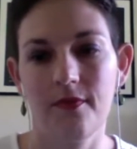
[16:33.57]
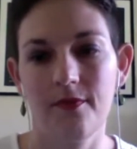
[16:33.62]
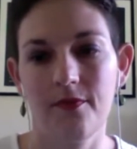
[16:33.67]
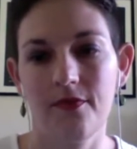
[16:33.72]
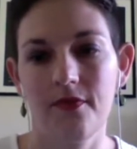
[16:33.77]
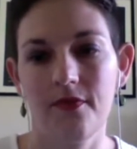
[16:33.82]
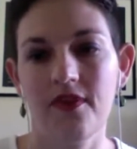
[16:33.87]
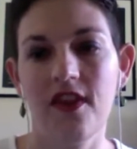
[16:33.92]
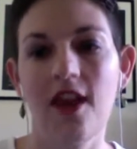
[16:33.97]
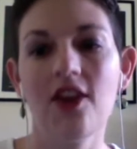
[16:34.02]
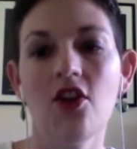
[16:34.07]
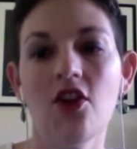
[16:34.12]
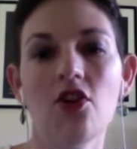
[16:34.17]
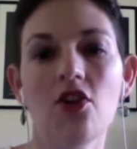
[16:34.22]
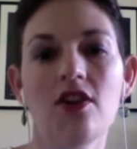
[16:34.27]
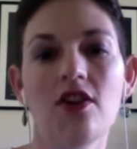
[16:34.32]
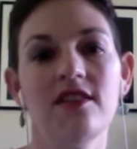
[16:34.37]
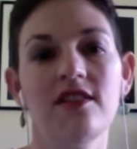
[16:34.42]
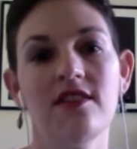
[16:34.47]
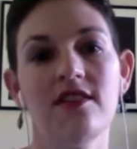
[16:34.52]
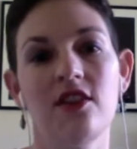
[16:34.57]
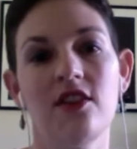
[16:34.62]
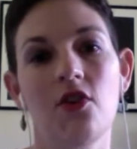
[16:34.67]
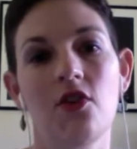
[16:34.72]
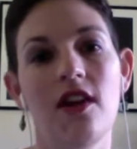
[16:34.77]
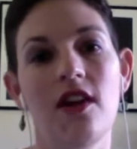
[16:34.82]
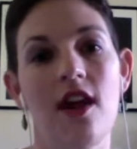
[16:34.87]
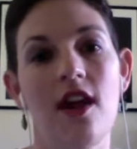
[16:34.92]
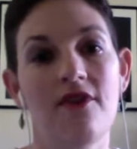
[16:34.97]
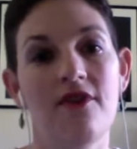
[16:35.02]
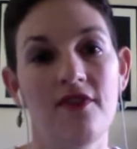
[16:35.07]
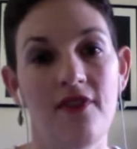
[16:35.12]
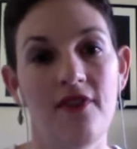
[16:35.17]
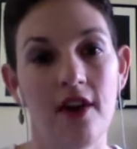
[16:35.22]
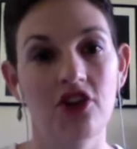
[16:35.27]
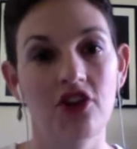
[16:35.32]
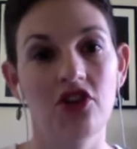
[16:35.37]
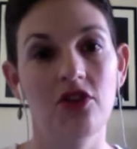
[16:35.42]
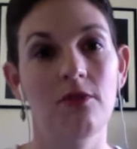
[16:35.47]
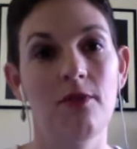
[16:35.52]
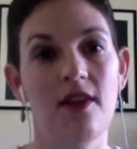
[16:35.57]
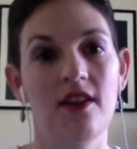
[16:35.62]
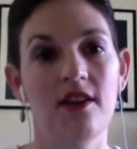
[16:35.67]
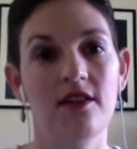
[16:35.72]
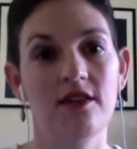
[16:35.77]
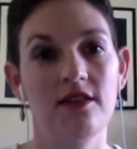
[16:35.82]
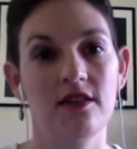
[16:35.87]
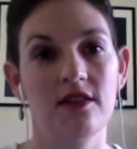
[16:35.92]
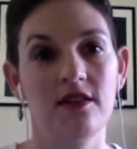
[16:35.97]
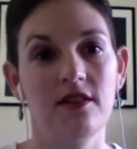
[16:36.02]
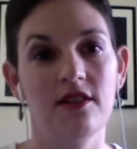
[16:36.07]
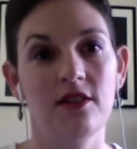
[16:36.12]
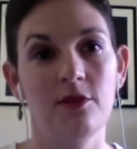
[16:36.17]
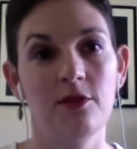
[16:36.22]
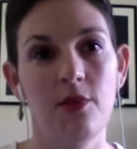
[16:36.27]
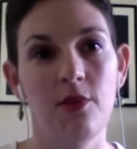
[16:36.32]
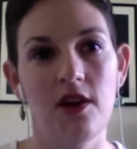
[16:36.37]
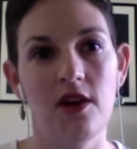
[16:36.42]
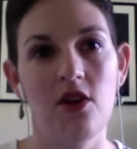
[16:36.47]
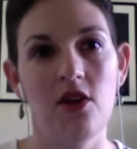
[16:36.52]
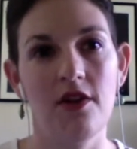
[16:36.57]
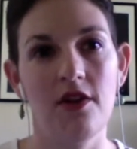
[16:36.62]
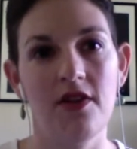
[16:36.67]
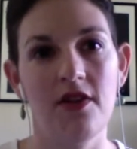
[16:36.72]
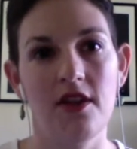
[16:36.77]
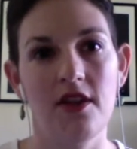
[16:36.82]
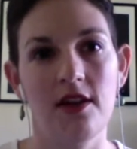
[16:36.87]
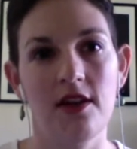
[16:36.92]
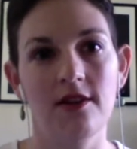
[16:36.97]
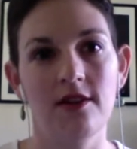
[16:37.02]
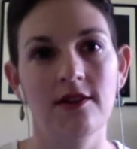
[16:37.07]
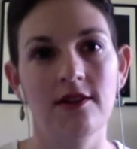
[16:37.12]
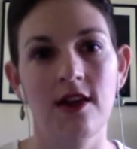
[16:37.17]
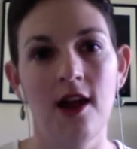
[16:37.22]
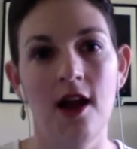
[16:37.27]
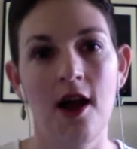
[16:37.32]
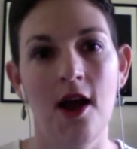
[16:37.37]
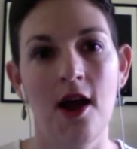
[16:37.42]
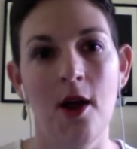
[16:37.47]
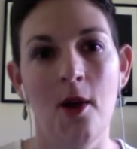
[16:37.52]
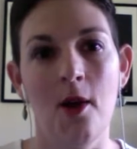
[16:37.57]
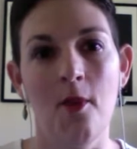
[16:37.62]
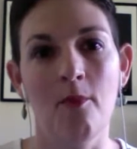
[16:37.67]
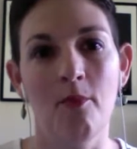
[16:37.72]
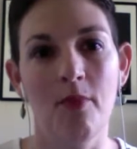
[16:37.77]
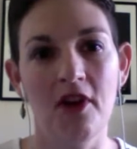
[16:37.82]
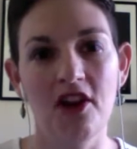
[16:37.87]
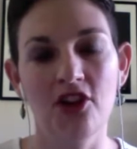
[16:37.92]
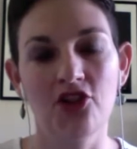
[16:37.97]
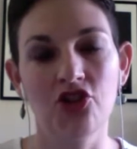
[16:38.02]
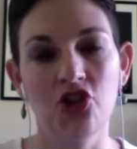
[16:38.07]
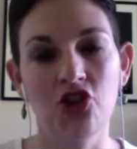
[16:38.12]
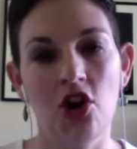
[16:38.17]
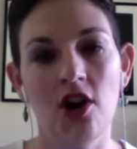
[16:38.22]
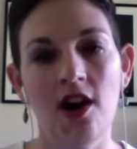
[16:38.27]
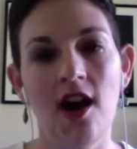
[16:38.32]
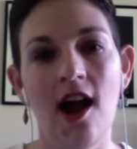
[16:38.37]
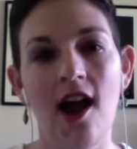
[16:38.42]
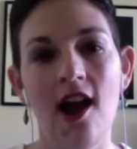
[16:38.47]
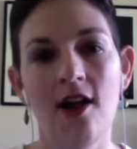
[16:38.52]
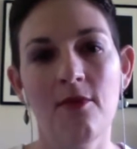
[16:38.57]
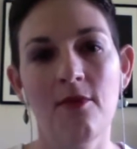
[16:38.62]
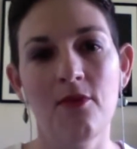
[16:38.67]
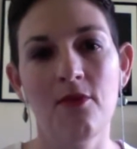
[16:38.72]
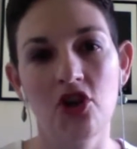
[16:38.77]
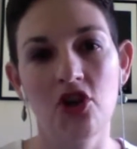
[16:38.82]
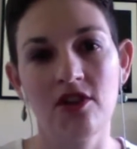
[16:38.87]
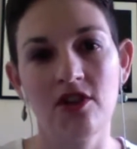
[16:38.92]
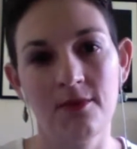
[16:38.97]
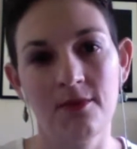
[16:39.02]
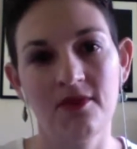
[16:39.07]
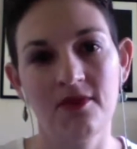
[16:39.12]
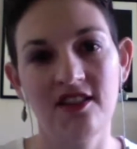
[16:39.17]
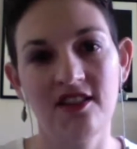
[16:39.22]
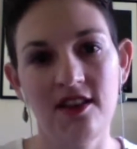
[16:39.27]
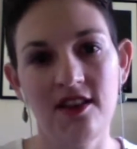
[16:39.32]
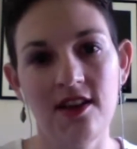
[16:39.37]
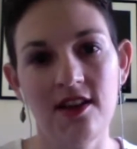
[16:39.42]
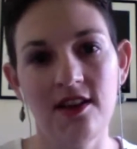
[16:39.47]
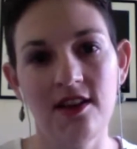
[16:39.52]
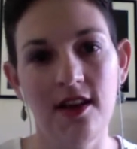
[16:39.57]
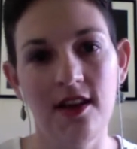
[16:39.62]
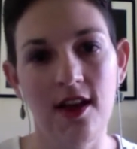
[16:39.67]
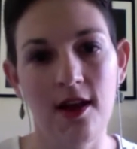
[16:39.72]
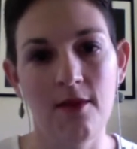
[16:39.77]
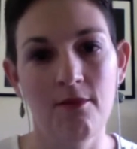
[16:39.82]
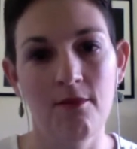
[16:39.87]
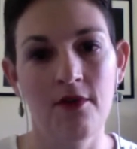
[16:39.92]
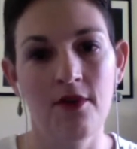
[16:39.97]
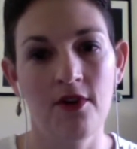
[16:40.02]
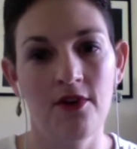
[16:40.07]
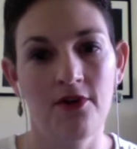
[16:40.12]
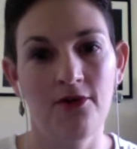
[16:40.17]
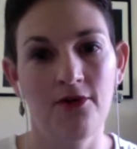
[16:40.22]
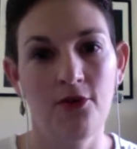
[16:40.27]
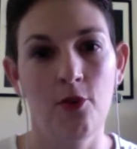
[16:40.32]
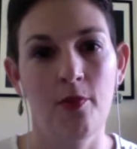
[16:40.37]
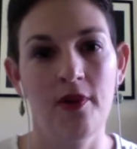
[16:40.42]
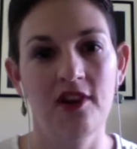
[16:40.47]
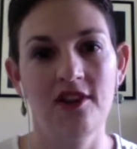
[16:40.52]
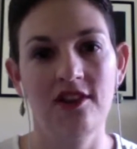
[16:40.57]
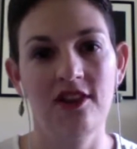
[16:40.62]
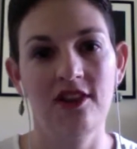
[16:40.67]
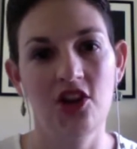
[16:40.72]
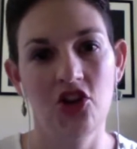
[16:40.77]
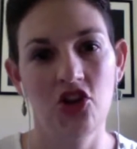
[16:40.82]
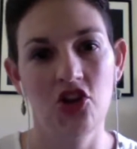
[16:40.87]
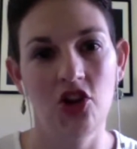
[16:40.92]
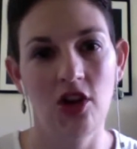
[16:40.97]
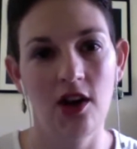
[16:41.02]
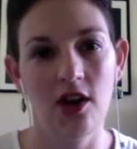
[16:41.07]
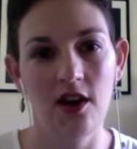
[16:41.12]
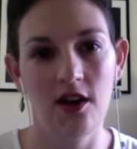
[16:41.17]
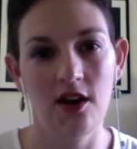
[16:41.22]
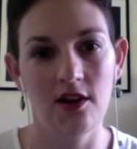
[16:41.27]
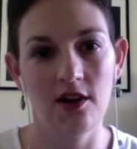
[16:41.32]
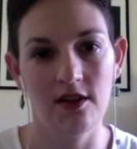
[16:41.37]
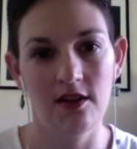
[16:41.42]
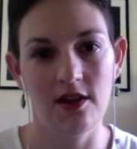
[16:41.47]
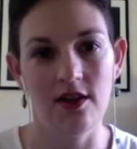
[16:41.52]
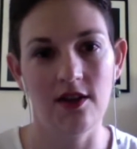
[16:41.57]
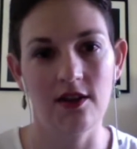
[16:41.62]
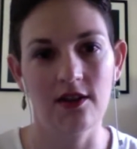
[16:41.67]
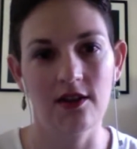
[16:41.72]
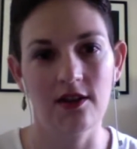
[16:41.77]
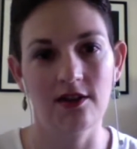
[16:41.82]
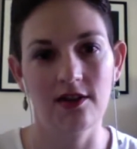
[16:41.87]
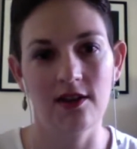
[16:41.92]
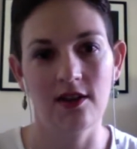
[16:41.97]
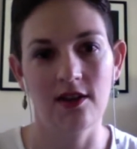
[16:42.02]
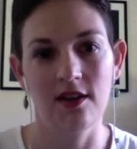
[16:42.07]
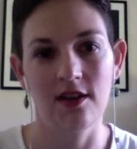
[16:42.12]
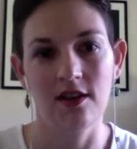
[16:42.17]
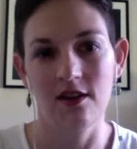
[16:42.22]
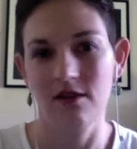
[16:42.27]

they don't necessarily have the functional medicine spin on things, but it's okay because I'm seeing them for particular things.